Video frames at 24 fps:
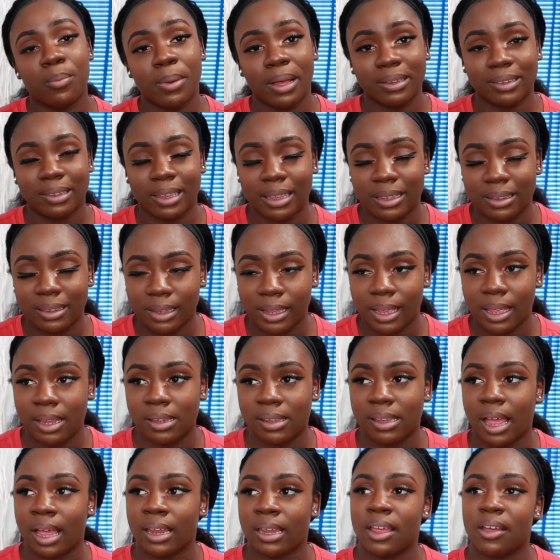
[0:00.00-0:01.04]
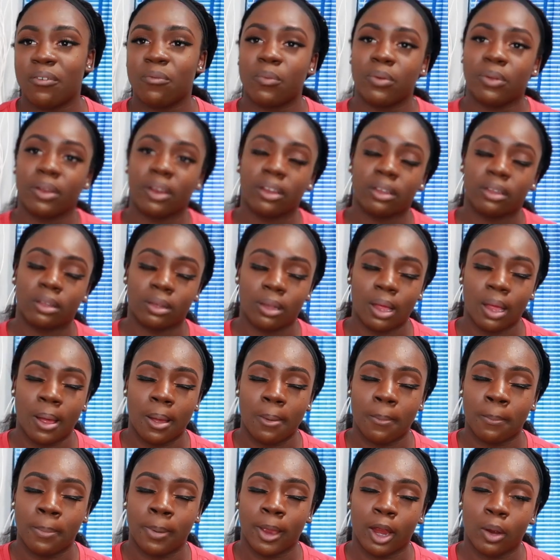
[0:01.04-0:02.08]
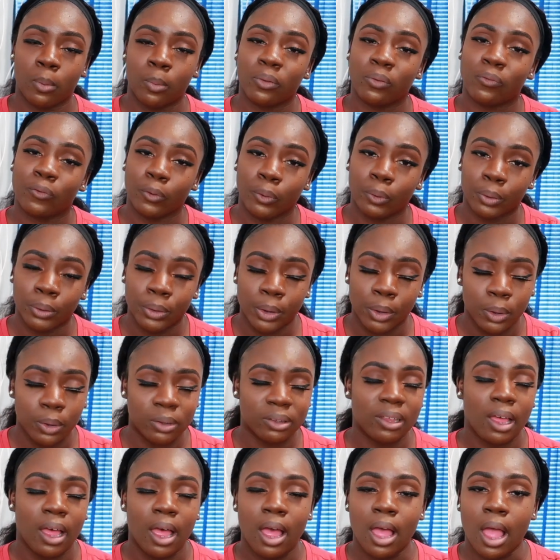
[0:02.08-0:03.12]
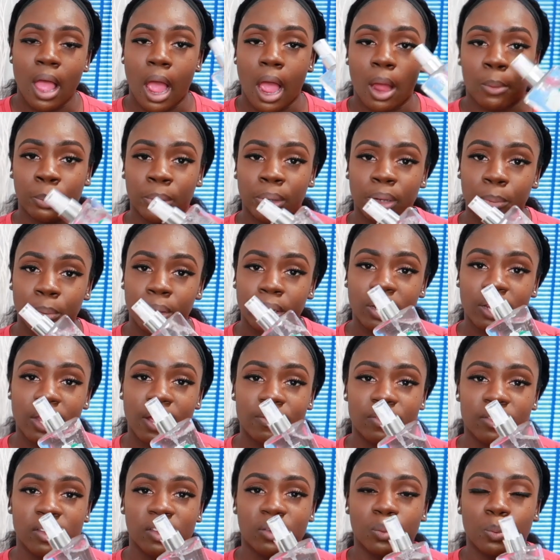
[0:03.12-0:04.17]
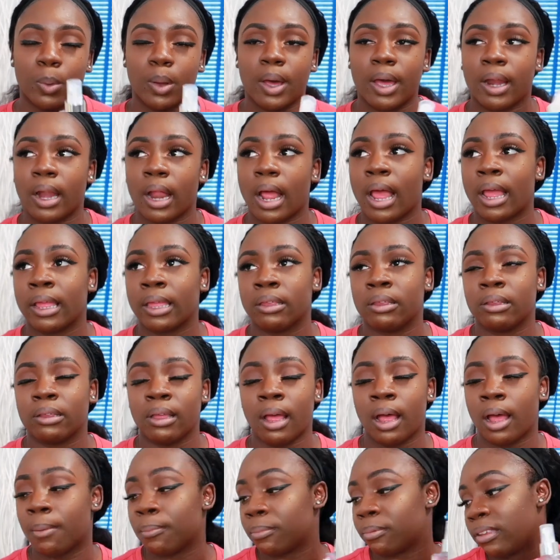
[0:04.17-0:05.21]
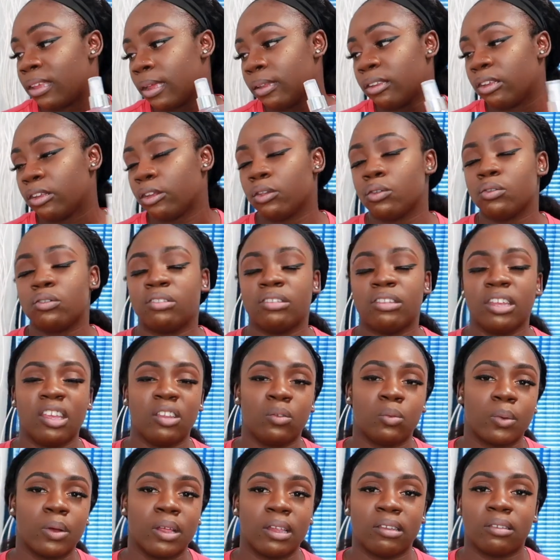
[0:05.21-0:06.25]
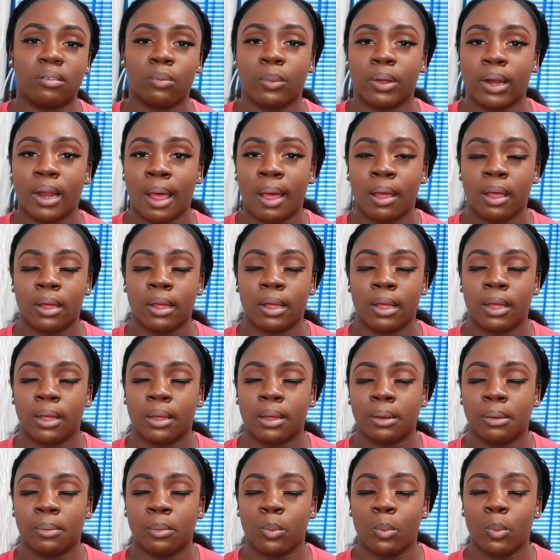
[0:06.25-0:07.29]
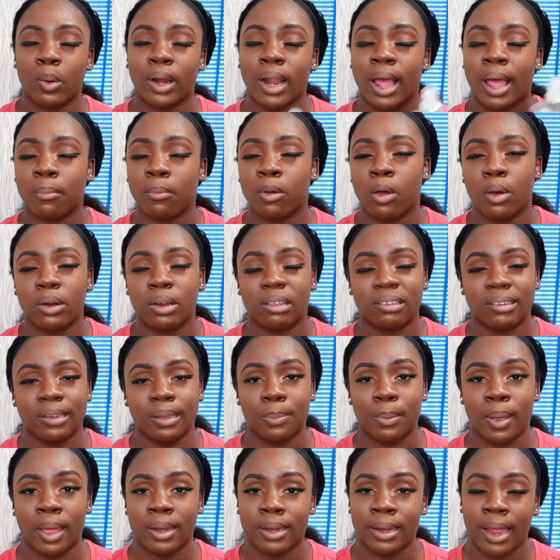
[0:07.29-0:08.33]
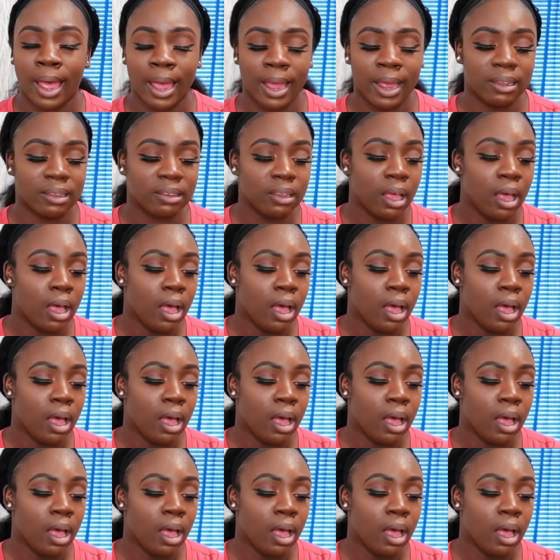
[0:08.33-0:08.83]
musky scents. I love when it's um, paired with floral notes. I really really love this one. I um, tend to use these ones when I um, when I'm going to sleep at night